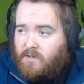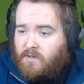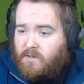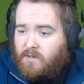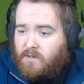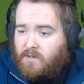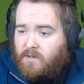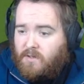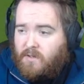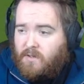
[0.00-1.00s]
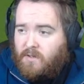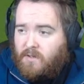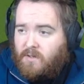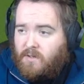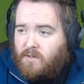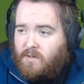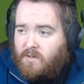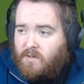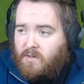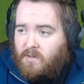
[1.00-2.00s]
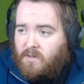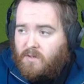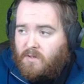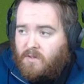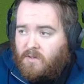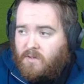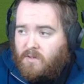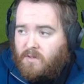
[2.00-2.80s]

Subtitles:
(silence)